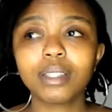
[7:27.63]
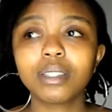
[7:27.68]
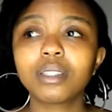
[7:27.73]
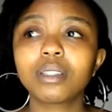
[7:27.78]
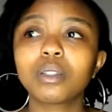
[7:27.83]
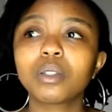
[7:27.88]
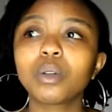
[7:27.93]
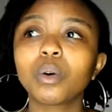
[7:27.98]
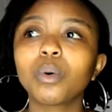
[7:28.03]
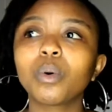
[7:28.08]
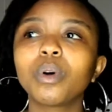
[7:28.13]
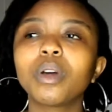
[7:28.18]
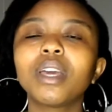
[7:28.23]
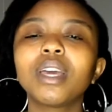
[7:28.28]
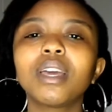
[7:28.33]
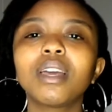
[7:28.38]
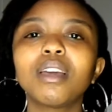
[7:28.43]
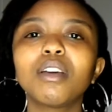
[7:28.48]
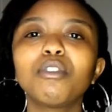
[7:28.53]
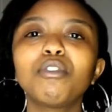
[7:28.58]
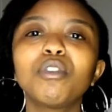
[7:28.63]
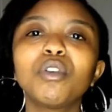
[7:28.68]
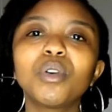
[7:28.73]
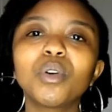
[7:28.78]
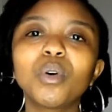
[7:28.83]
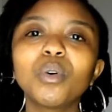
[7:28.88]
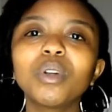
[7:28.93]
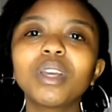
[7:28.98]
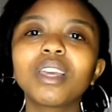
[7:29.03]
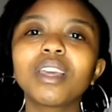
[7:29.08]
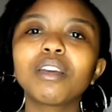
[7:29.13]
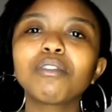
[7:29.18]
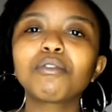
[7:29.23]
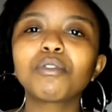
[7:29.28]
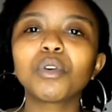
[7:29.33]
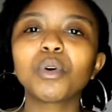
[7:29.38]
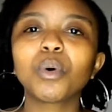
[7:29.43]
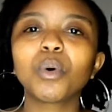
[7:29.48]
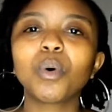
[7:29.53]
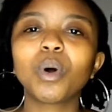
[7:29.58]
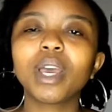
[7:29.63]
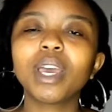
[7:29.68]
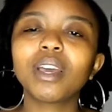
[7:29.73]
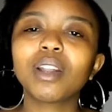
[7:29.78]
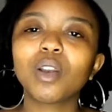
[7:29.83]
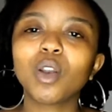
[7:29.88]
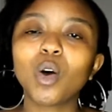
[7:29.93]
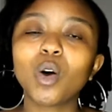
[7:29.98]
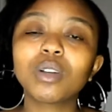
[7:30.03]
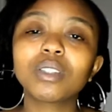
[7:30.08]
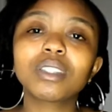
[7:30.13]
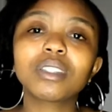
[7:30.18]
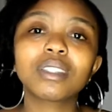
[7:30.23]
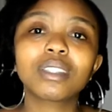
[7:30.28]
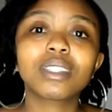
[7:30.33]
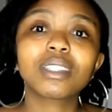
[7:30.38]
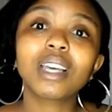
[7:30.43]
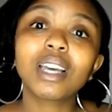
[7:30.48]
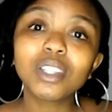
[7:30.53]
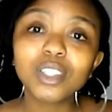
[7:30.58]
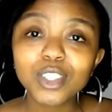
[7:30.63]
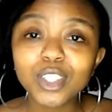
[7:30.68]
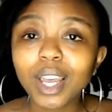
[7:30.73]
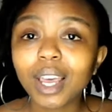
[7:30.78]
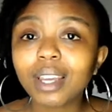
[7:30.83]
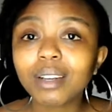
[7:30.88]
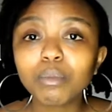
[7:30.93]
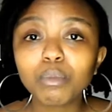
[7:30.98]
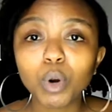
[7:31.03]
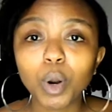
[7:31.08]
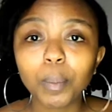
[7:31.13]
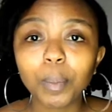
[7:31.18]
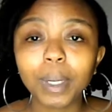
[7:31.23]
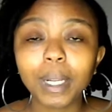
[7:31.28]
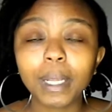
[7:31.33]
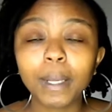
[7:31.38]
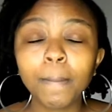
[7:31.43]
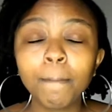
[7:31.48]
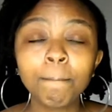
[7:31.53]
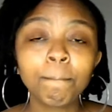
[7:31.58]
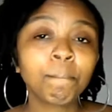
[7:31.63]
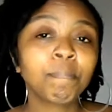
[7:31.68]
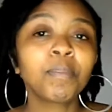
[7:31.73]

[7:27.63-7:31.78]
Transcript: So if you don't give your locks sunshine properly,